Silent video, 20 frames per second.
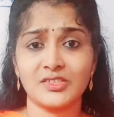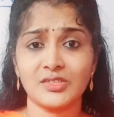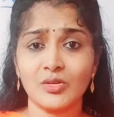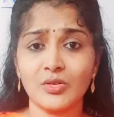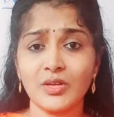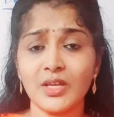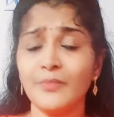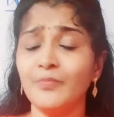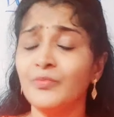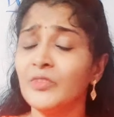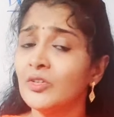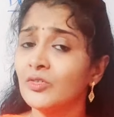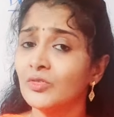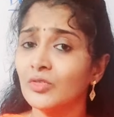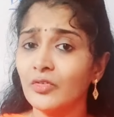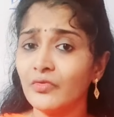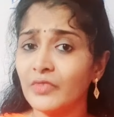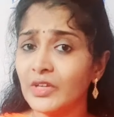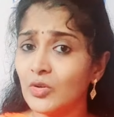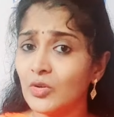Okay, so
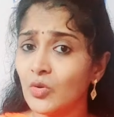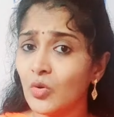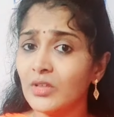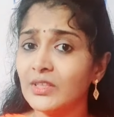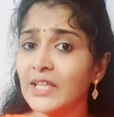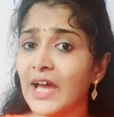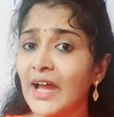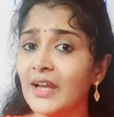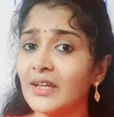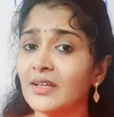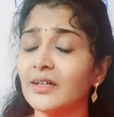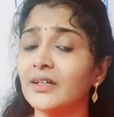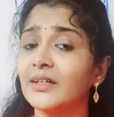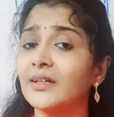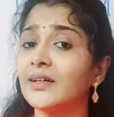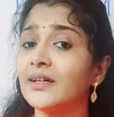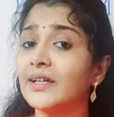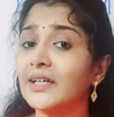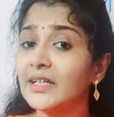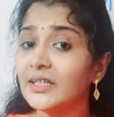we know
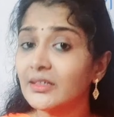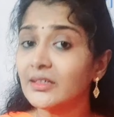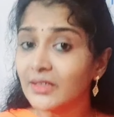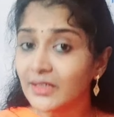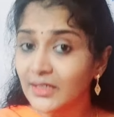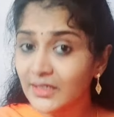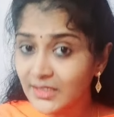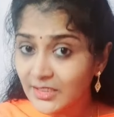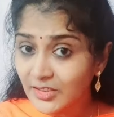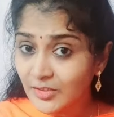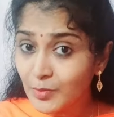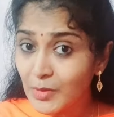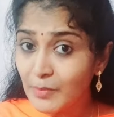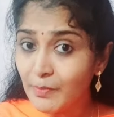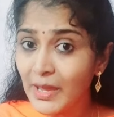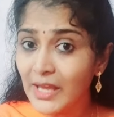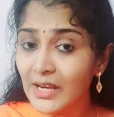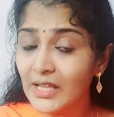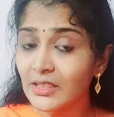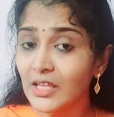that it is
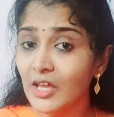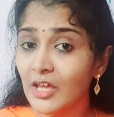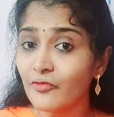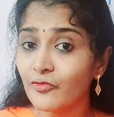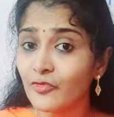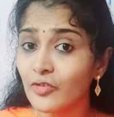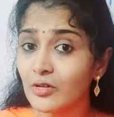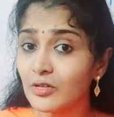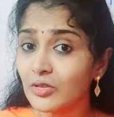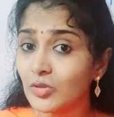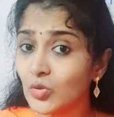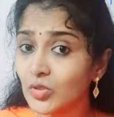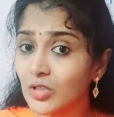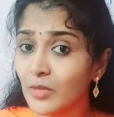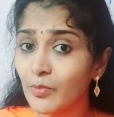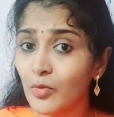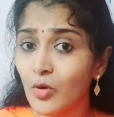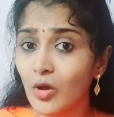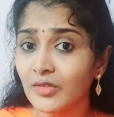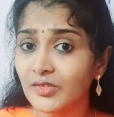preparing their food through the
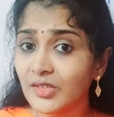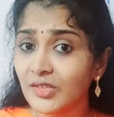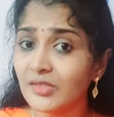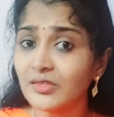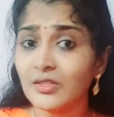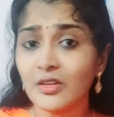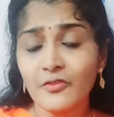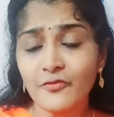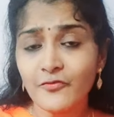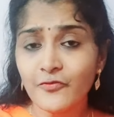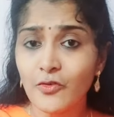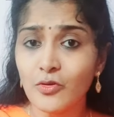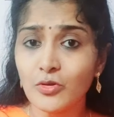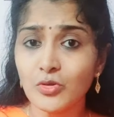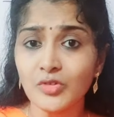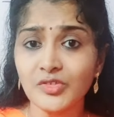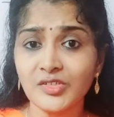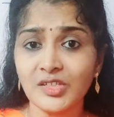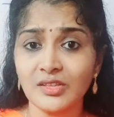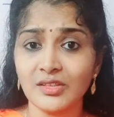process
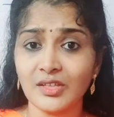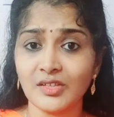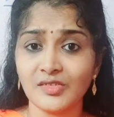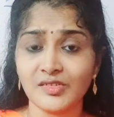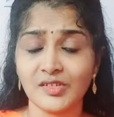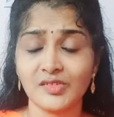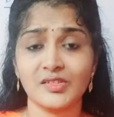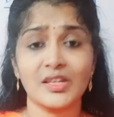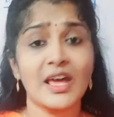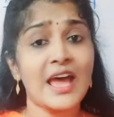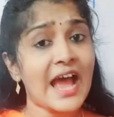photosynthesis,